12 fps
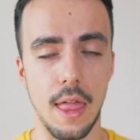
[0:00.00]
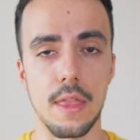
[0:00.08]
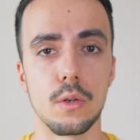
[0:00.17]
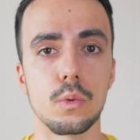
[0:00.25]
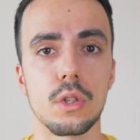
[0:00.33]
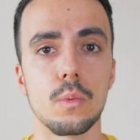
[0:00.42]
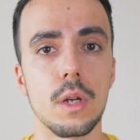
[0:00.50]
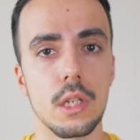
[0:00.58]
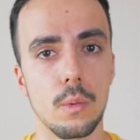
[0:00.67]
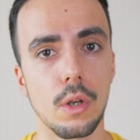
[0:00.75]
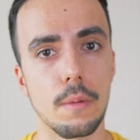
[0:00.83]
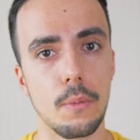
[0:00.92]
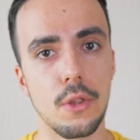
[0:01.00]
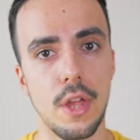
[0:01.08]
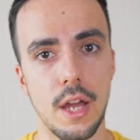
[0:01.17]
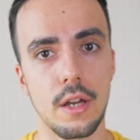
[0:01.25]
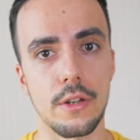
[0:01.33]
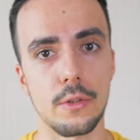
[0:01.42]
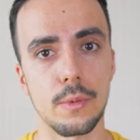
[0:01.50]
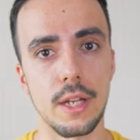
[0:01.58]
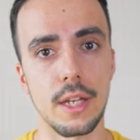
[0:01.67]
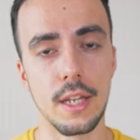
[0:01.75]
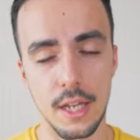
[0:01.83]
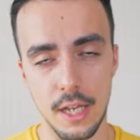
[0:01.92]
and then also where you want to put that
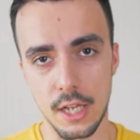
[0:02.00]
hardware.